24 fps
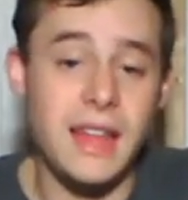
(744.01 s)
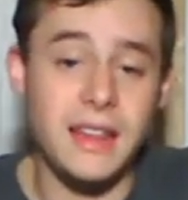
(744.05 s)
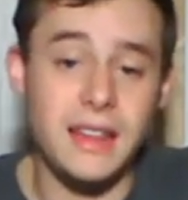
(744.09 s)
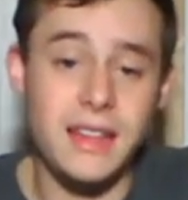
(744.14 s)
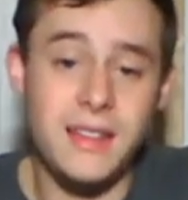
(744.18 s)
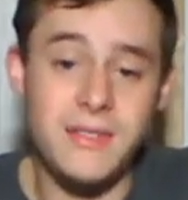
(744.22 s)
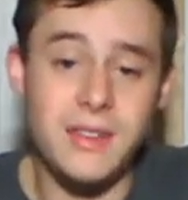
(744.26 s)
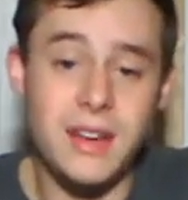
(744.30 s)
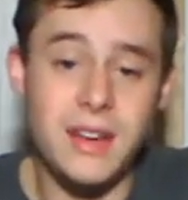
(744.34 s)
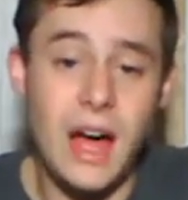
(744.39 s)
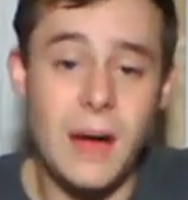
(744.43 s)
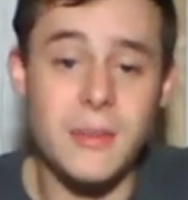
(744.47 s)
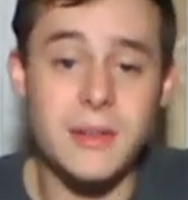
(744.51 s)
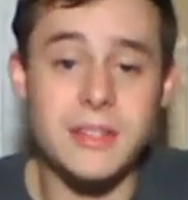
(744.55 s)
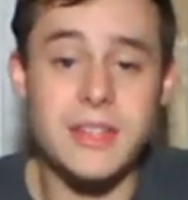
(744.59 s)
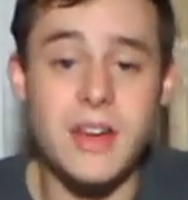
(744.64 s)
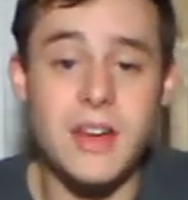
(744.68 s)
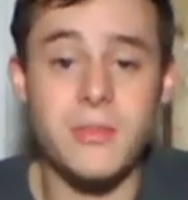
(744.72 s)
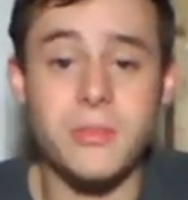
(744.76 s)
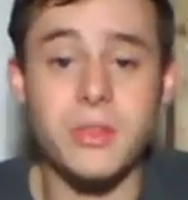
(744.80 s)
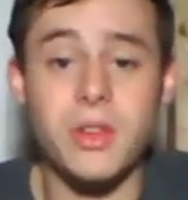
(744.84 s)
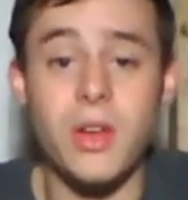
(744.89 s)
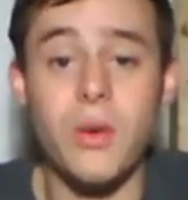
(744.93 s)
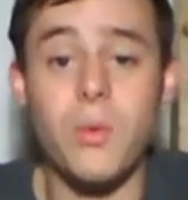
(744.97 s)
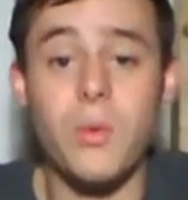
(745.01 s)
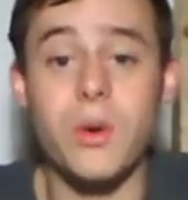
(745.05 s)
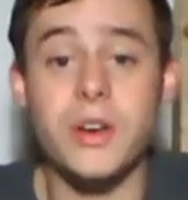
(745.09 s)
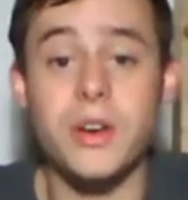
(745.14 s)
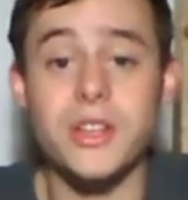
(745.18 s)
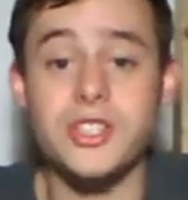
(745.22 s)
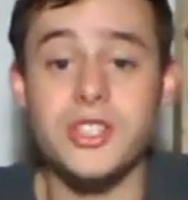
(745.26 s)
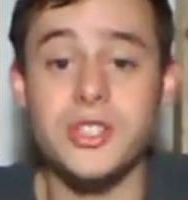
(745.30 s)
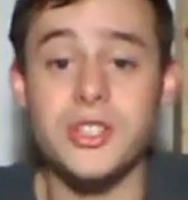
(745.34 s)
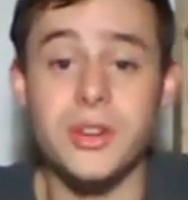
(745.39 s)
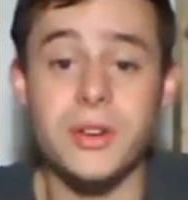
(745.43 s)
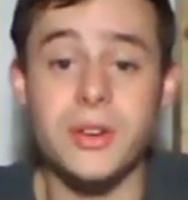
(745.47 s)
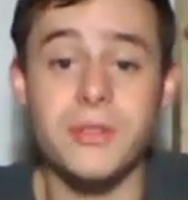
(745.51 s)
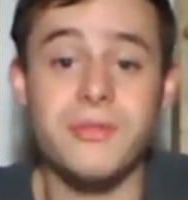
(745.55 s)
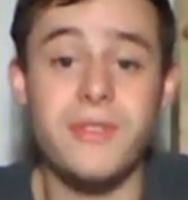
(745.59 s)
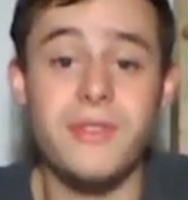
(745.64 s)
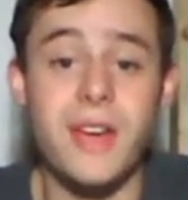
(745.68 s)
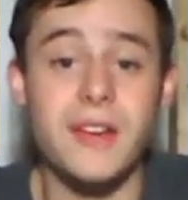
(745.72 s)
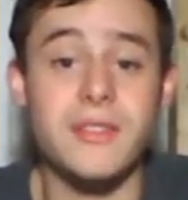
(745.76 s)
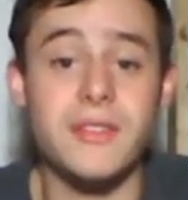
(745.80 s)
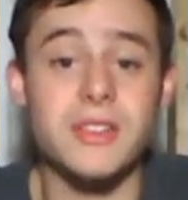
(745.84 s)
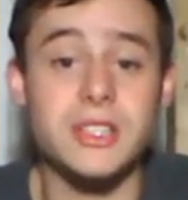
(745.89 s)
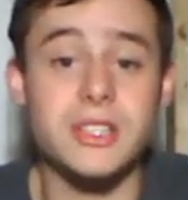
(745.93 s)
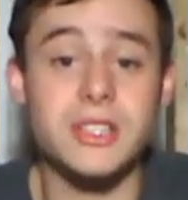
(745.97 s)
leave a comment down below what is your
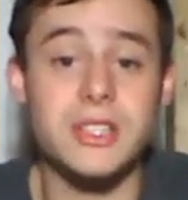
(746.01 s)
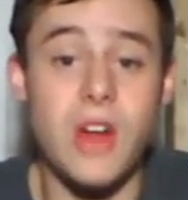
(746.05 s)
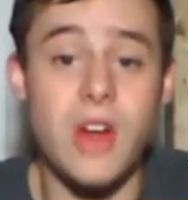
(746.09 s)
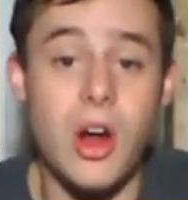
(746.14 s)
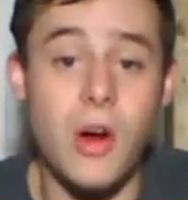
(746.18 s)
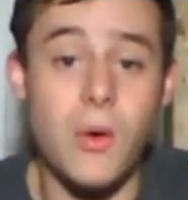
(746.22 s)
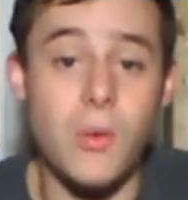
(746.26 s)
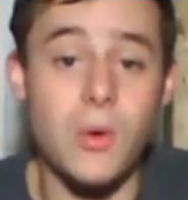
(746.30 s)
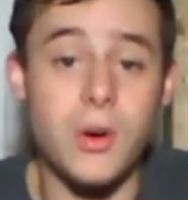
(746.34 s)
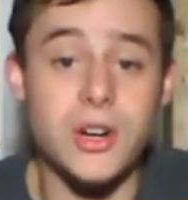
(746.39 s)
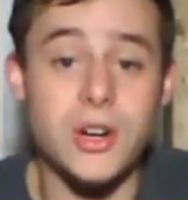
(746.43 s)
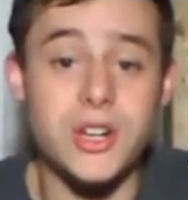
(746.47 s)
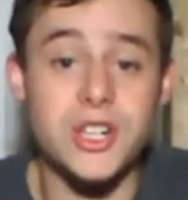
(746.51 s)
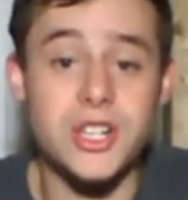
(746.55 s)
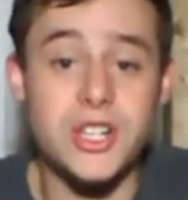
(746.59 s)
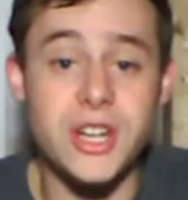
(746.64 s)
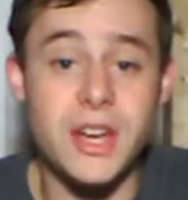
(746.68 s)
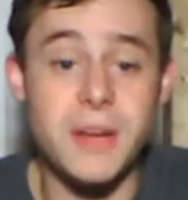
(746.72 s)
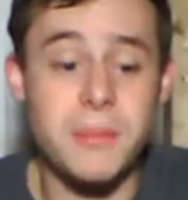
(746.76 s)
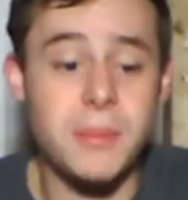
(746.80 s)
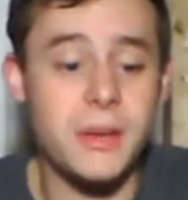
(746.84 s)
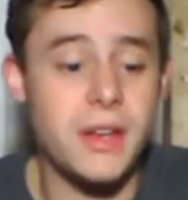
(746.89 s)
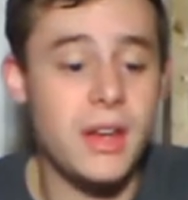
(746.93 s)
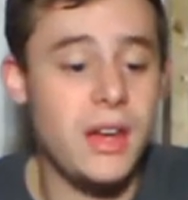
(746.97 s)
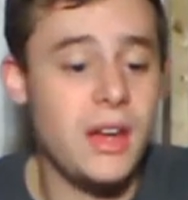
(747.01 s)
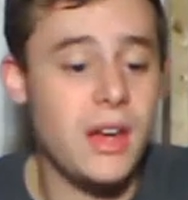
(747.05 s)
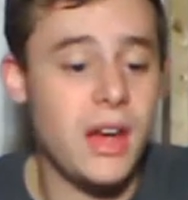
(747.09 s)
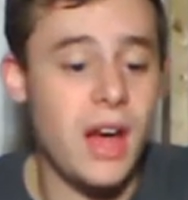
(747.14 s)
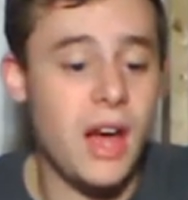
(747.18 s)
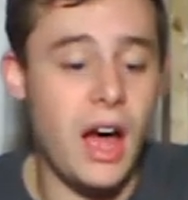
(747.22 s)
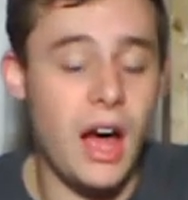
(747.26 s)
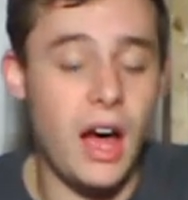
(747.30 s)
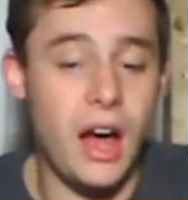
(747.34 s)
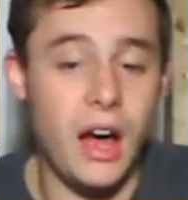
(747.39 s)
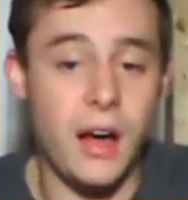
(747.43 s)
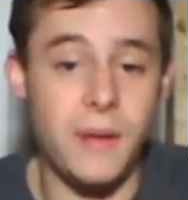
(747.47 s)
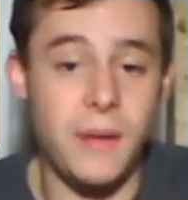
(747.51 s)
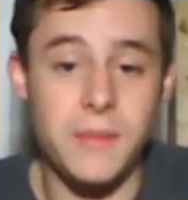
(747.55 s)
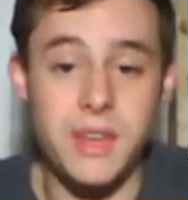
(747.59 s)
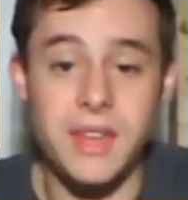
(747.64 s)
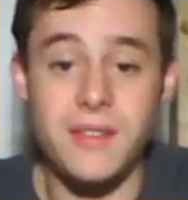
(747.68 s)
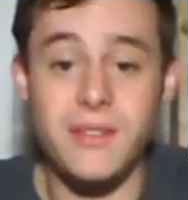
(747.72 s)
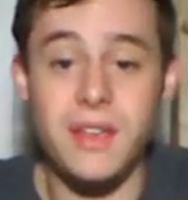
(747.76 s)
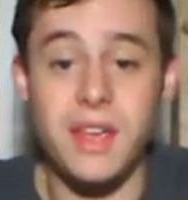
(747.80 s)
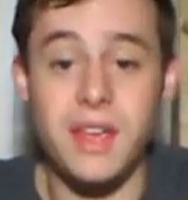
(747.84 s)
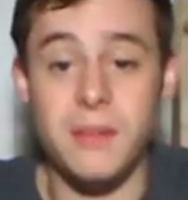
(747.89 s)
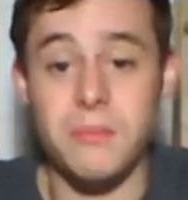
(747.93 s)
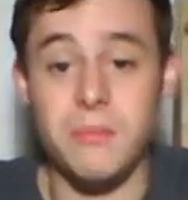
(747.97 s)
favorite Star Wars ship
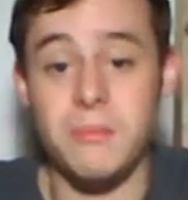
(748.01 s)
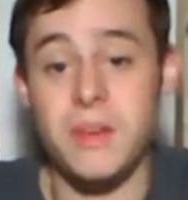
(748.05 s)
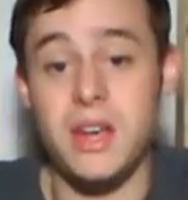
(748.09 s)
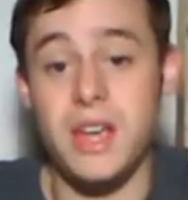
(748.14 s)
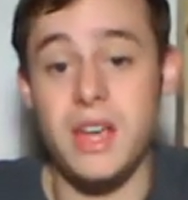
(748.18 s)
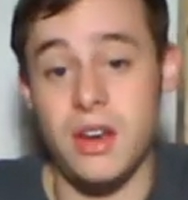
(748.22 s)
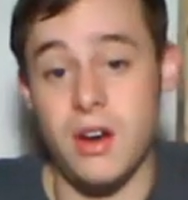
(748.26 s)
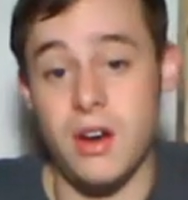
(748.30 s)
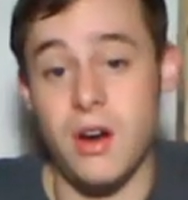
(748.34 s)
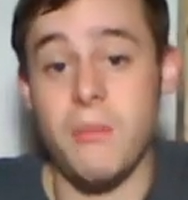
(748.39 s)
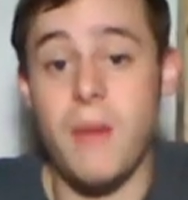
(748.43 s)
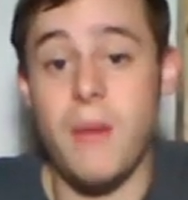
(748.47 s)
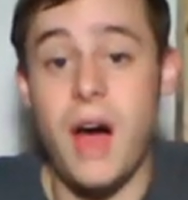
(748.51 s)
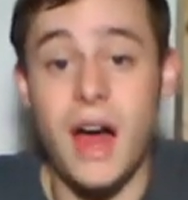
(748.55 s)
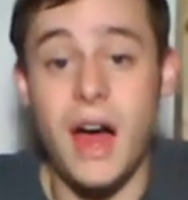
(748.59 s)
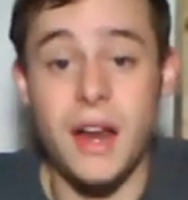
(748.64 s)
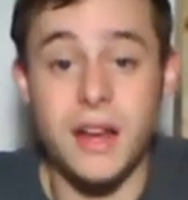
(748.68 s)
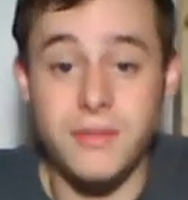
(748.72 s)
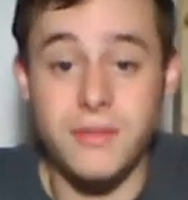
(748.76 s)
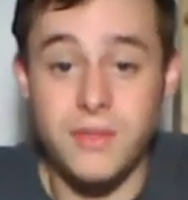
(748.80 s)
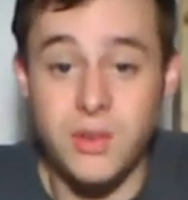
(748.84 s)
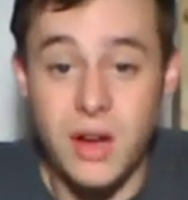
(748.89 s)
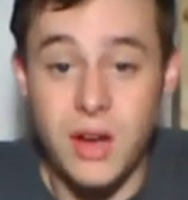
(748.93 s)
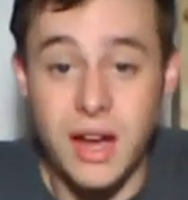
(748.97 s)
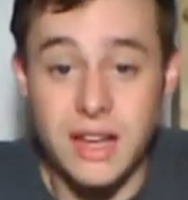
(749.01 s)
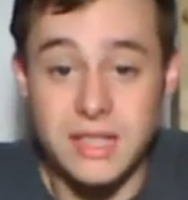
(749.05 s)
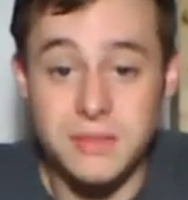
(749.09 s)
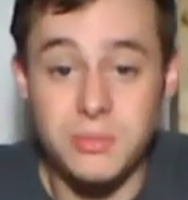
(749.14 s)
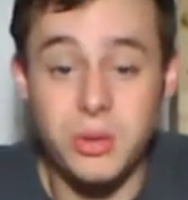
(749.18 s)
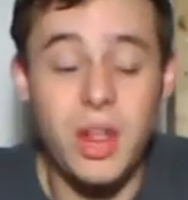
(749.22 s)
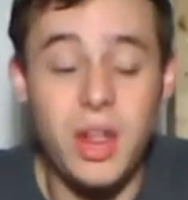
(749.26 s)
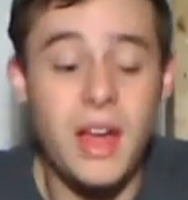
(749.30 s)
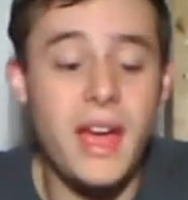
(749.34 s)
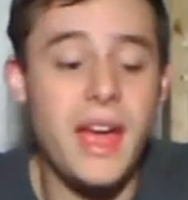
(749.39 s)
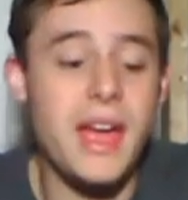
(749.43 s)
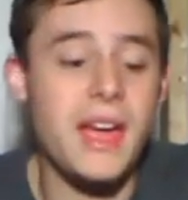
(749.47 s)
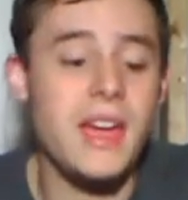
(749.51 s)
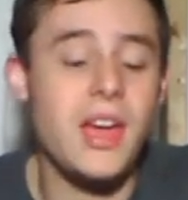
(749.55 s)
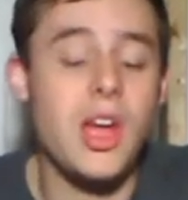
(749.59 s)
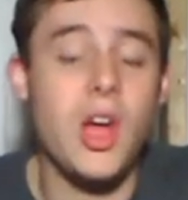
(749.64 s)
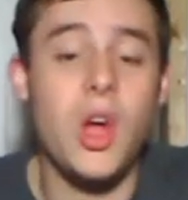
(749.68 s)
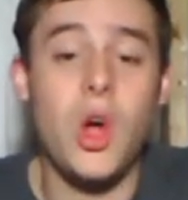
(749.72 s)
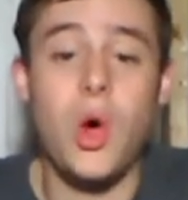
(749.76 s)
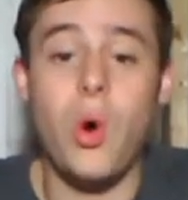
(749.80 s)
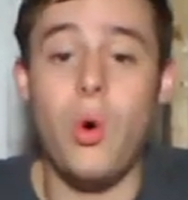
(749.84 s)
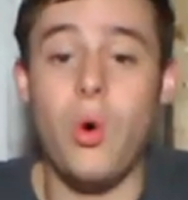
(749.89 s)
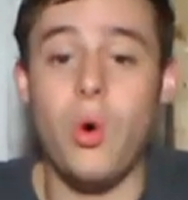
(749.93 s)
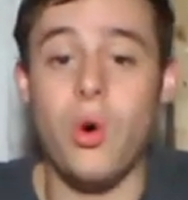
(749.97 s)
in Armada if you guys play,
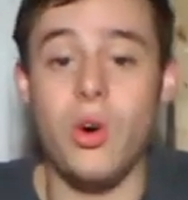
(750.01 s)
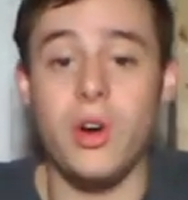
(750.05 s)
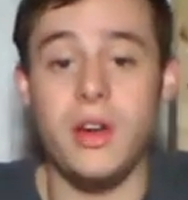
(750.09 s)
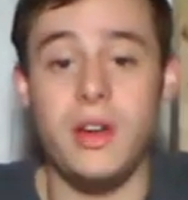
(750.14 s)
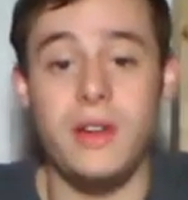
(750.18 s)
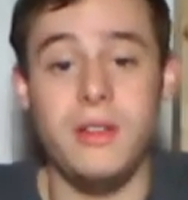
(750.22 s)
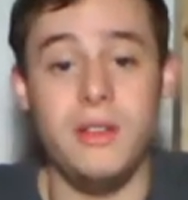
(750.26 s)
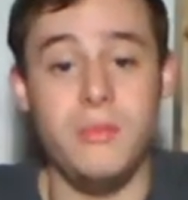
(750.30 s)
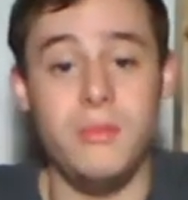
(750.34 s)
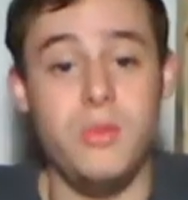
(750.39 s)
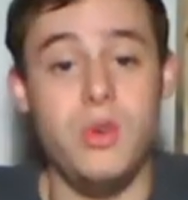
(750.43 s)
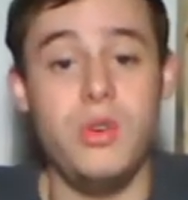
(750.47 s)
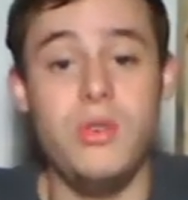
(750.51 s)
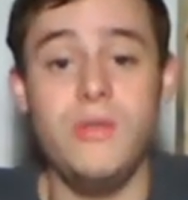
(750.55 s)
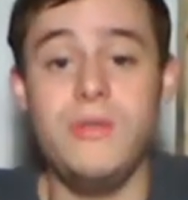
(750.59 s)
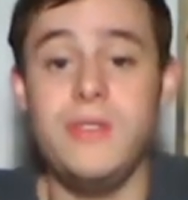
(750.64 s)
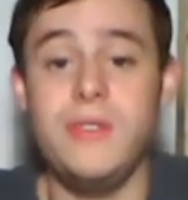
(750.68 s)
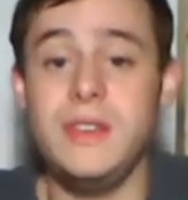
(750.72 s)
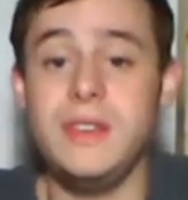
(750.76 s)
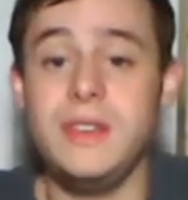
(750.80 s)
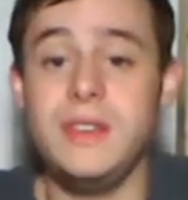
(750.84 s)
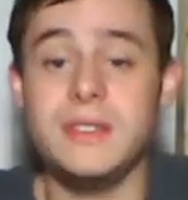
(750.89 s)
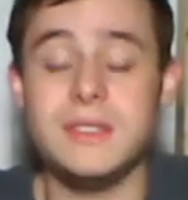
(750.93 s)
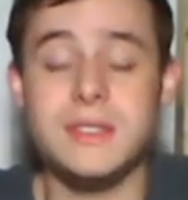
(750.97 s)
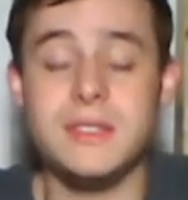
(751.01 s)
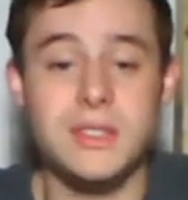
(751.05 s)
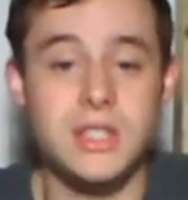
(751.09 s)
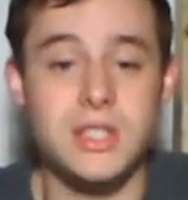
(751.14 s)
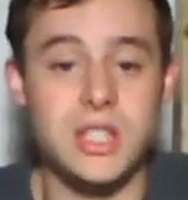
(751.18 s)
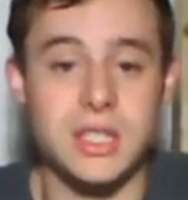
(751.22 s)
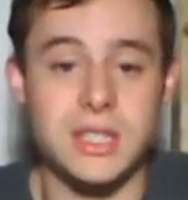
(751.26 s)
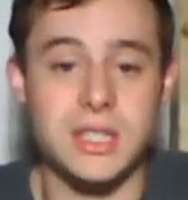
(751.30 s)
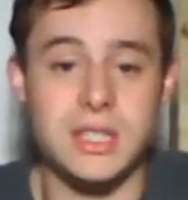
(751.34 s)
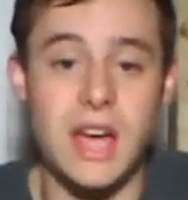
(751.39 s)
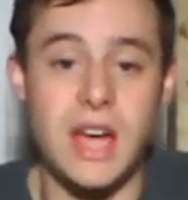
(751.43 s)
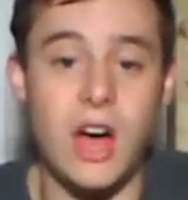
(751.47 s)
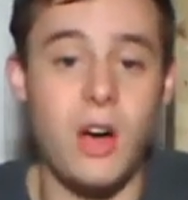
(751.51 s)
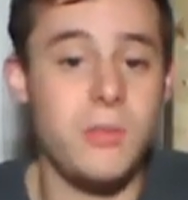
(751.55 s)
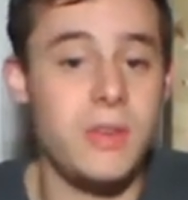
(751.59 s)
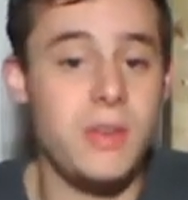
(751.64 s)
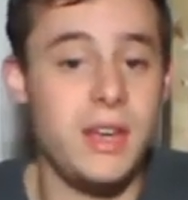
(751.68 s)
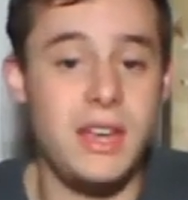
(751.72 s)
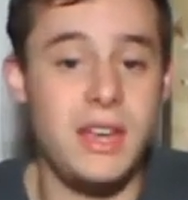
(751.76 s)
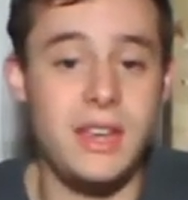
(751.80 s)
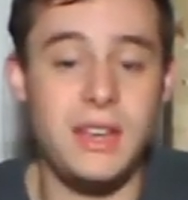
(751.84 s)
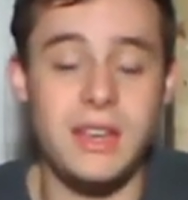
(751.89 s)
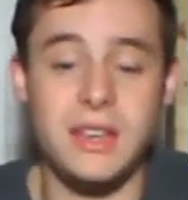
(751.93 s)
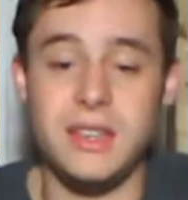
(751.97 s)
or in the movies. Just tell
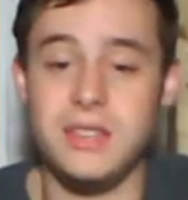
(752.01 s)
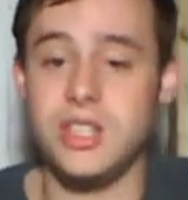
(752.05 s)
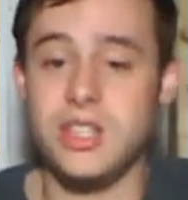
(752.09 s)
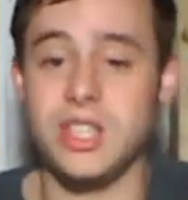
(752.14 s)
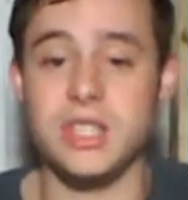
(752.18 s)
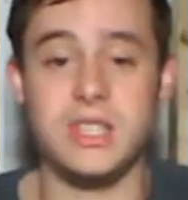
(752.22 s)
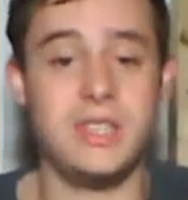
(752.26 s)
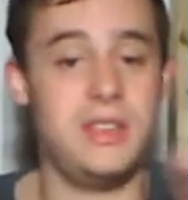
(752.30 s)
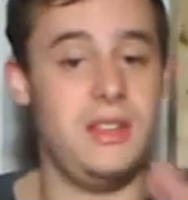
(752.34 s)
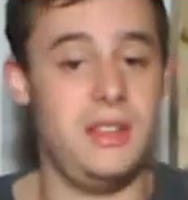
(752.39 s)
me, just